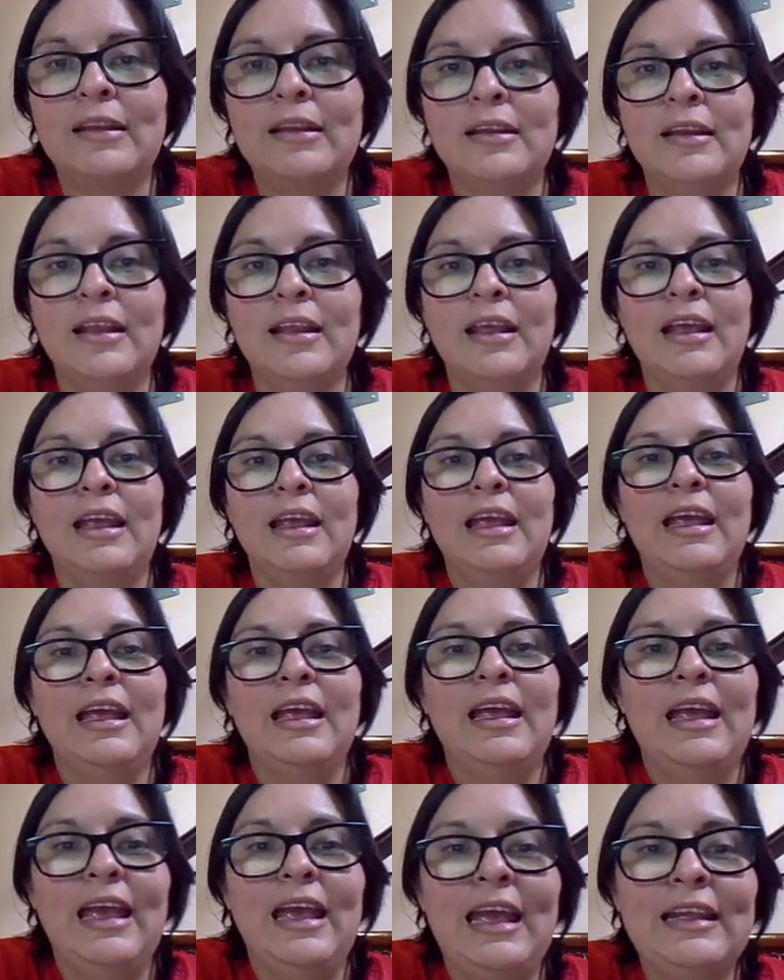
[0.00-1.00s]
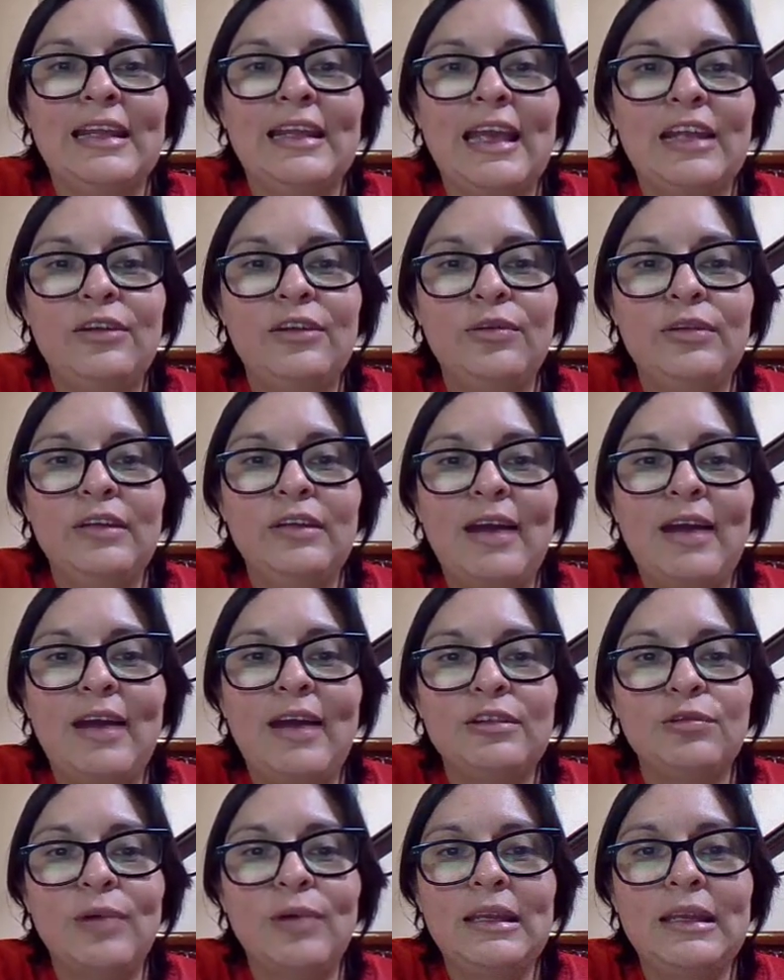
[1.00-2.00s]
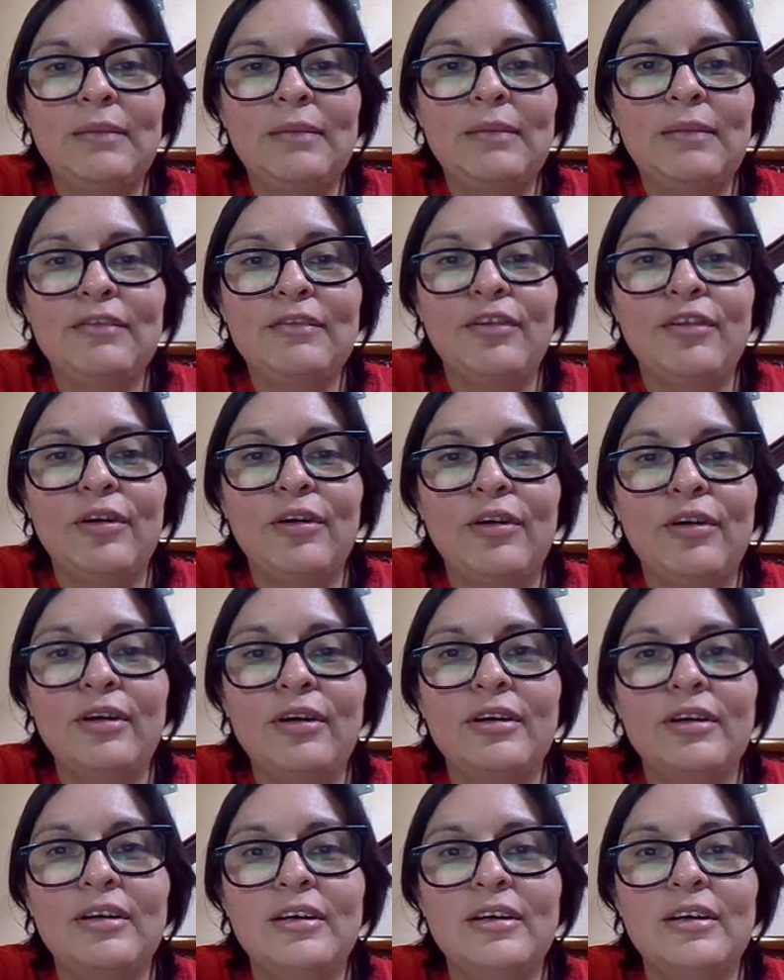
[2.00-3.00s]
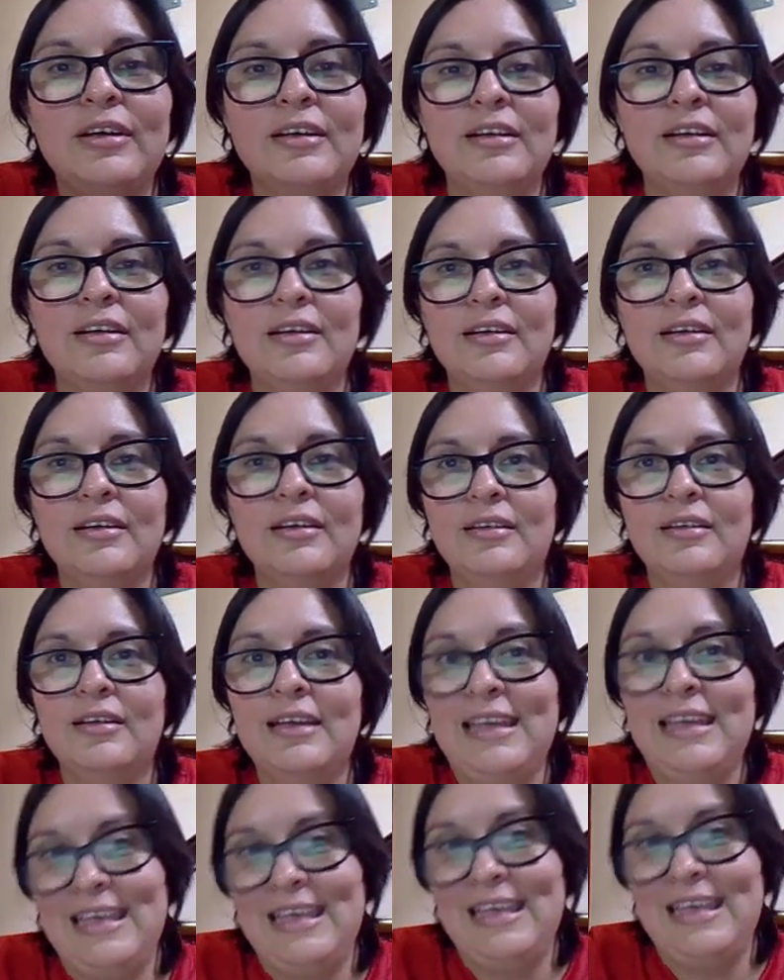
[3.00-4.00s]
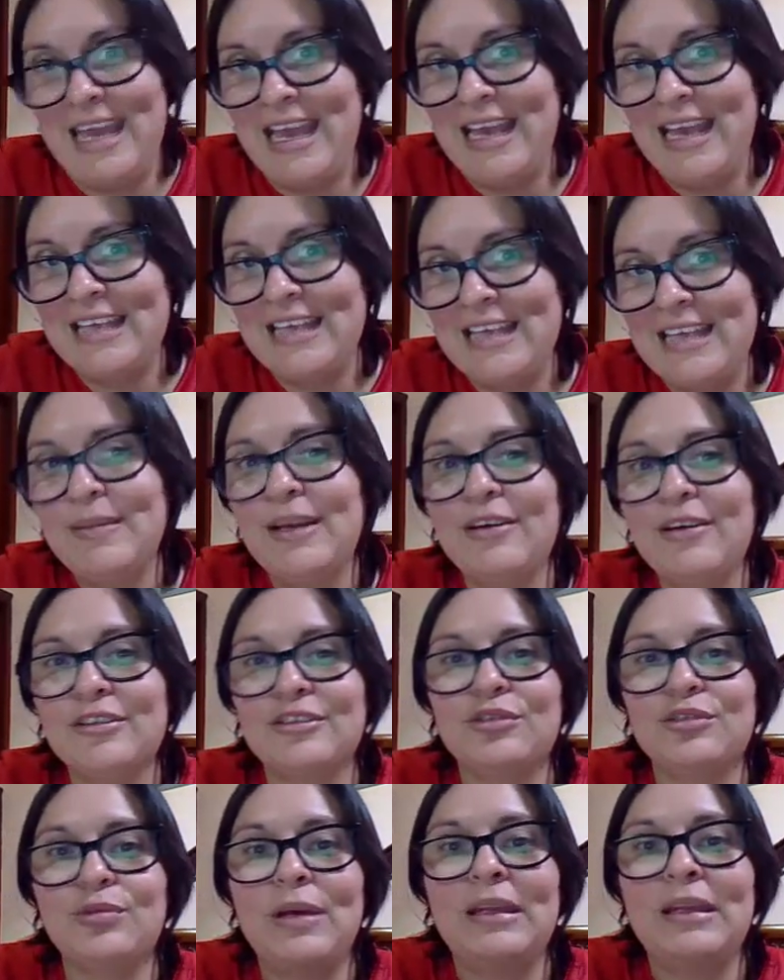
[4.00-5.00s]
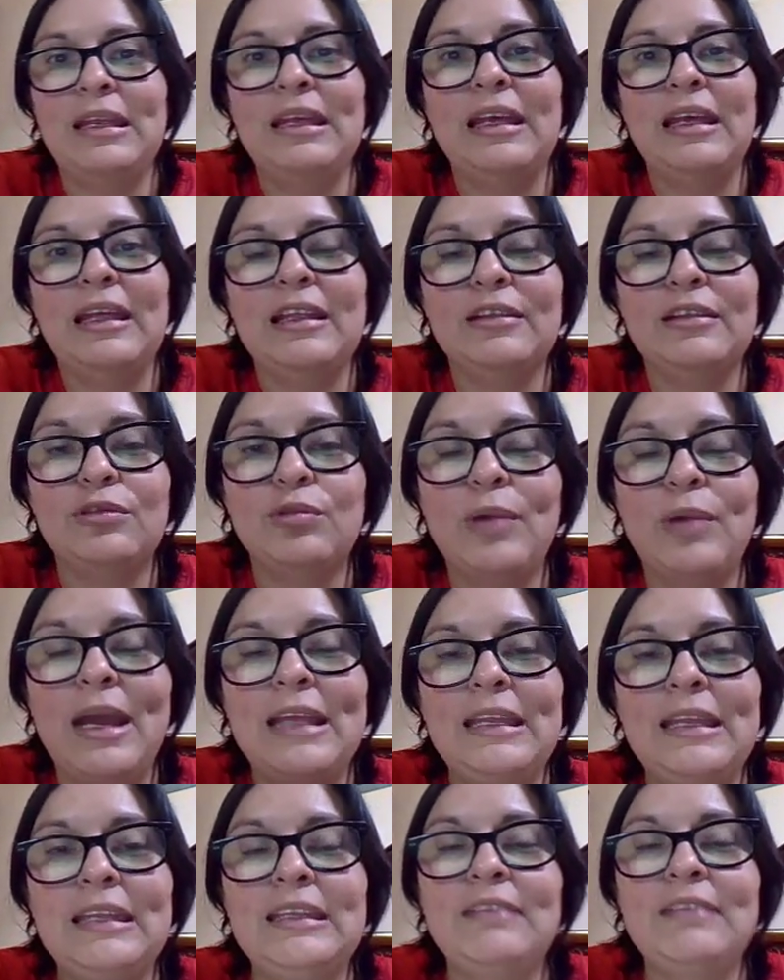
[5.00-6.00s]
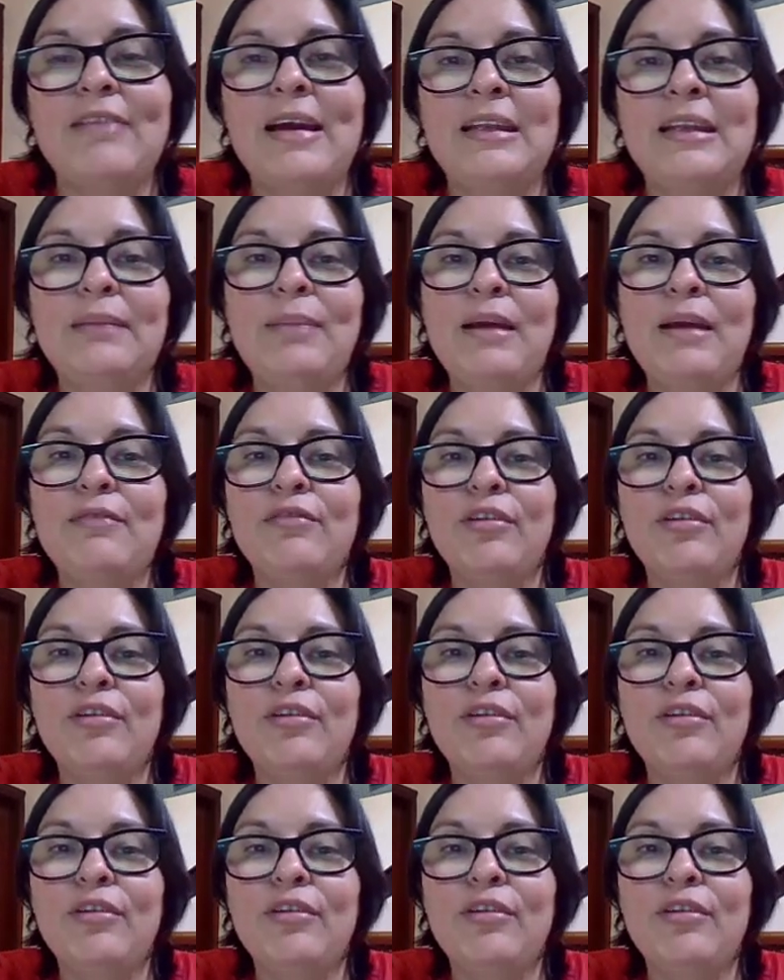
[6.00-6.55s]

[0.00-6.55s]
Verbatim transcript: 1. And can you divide 20 by 4? Yes, because 20, 20